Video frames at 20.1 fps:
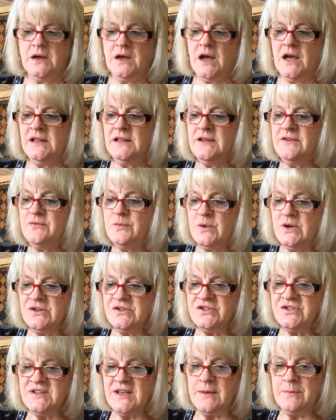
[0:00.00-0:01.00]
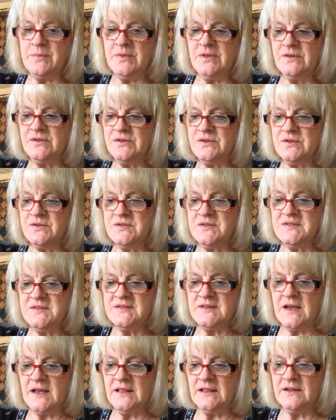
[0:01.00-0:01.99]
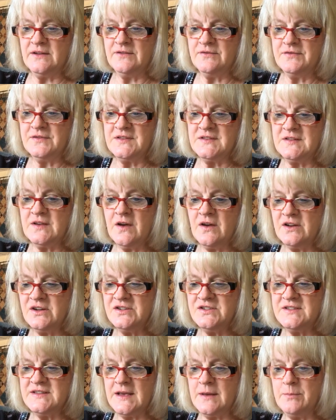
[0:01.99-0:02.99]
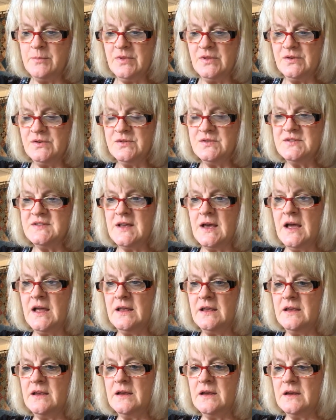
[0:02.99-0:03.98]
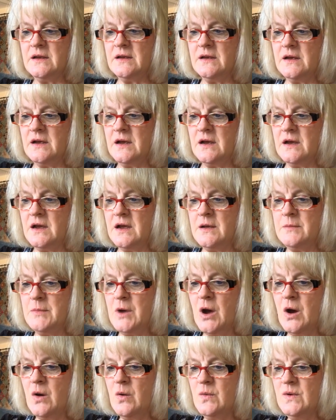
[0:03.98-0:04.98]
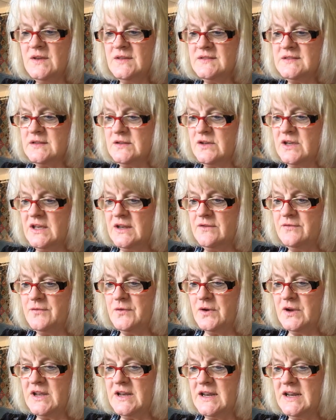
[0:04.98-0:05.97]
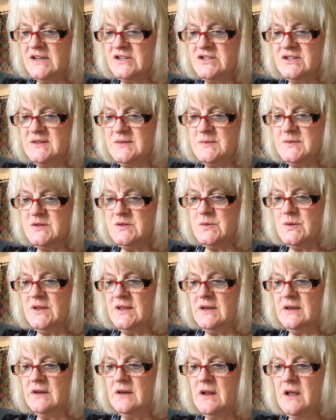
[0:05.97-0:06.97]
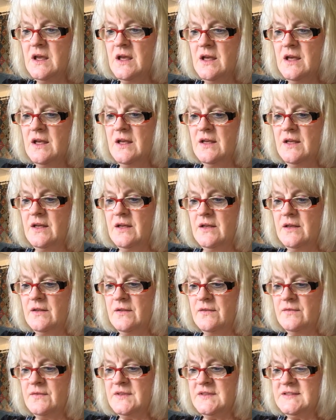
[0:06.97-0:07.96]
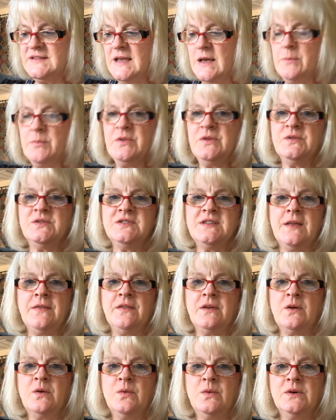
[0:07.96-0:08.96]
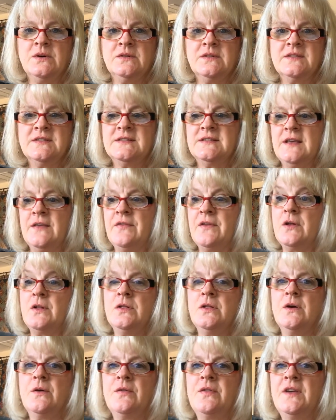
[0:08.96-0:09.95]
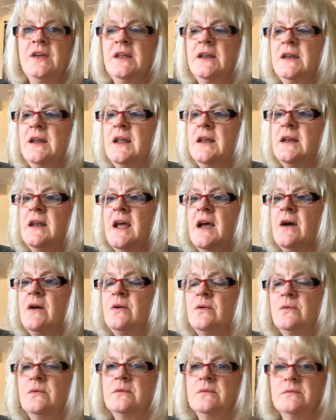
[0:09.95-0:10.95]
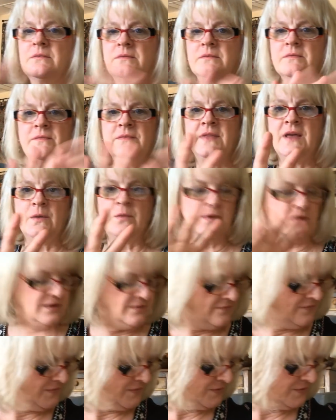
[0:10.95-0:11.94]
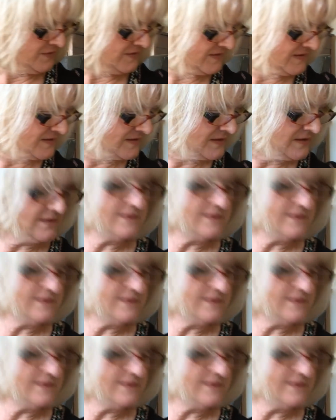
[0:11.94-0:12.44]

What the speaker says: I love Welsh samplers. I love Scottish samplers. I am always looking for connections between the samplers and the quilts and the clothing and how they were influenced,